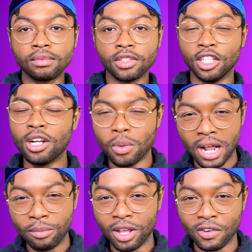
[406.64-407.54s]
you know what
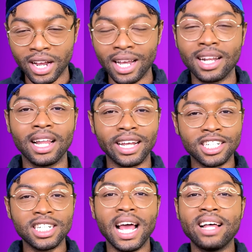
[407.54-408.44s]
I mean, right? Like,
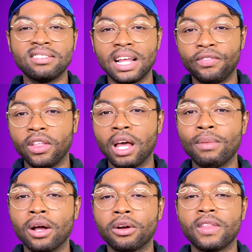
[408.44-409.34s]
she has that thing
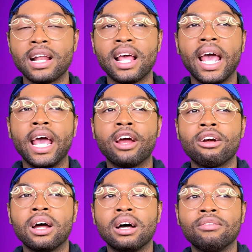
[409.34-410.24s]
about her, that
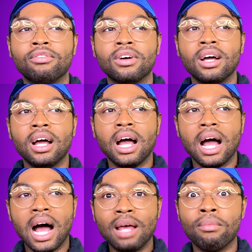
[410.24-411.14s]
air of
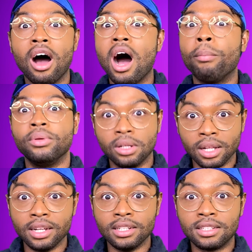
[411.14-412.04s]
I'm
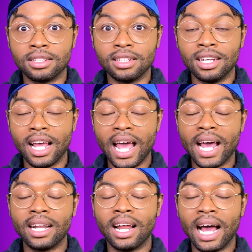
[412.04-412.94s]
opulent.
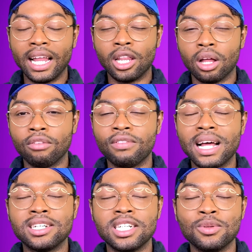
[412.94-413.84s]
And I love
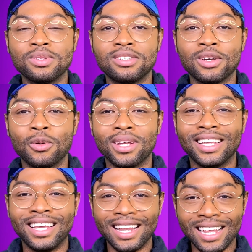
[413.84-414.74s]
that she was so
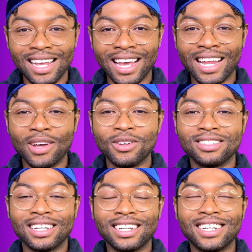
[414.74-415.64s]
giddy and it was
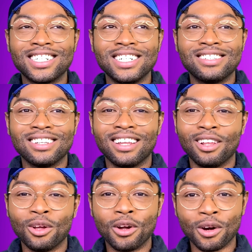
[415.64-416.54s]
like she's a
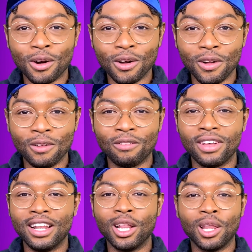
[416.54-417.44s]
little girl
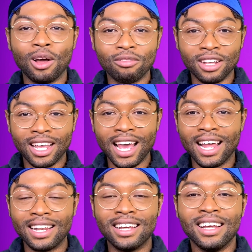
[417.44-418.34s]
in love
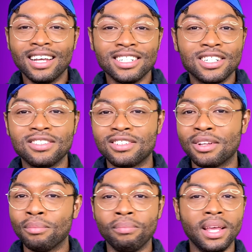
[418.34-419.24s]
again, just
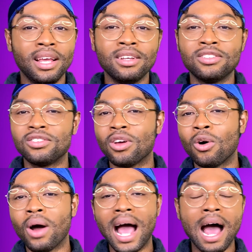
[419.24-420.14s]
being
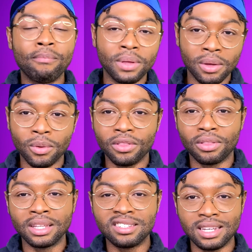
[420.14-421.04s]
so happy
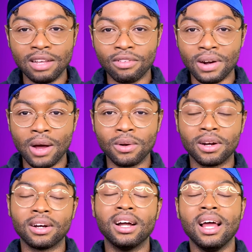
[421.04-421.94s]
with Steve around
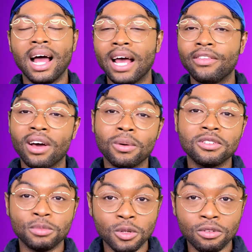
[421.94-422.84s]
her. I thought it was
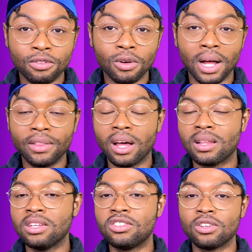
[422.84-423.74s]
beautiful. I thought
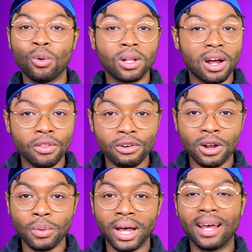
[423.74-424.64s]
they sold it on the
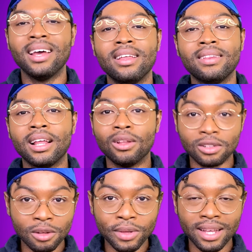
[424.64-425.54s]
runway. They looked
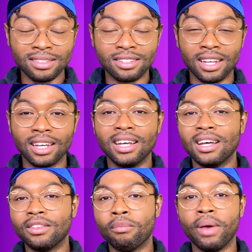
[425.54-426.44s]
amazing.
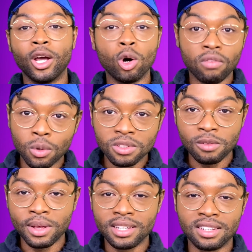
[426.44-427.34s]
The makeover was
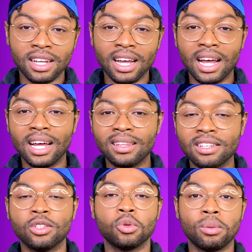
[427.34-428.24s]
amazing.
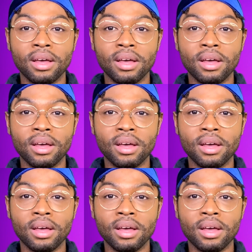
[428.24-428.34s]
This was one of my